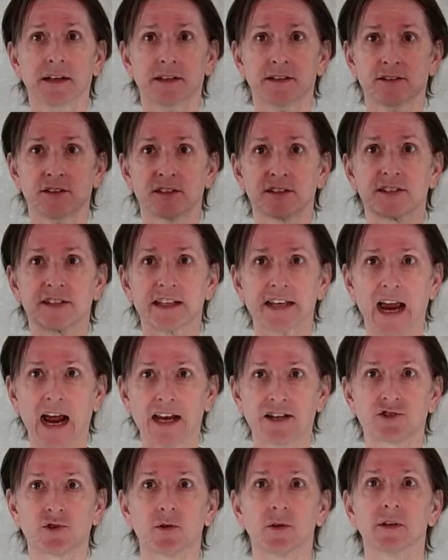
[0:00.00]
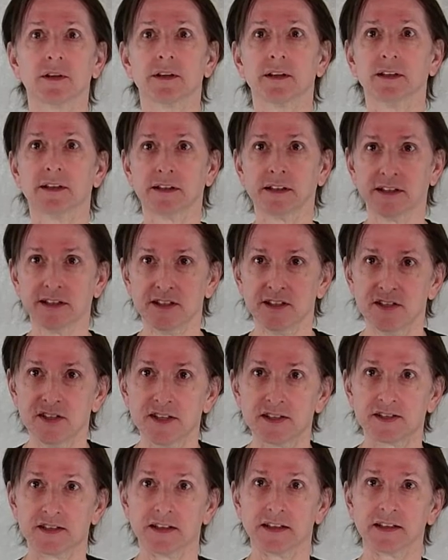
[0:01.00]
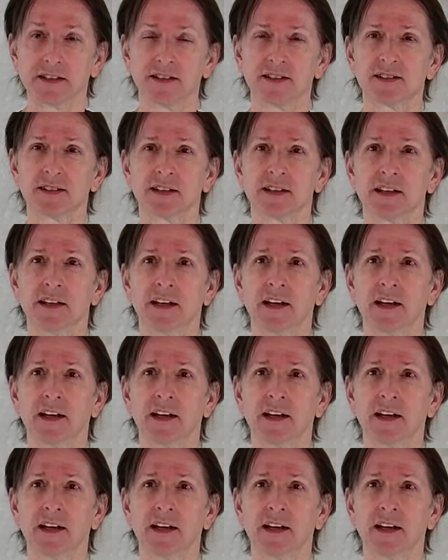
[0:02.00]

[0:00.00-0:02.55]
just natural logistics.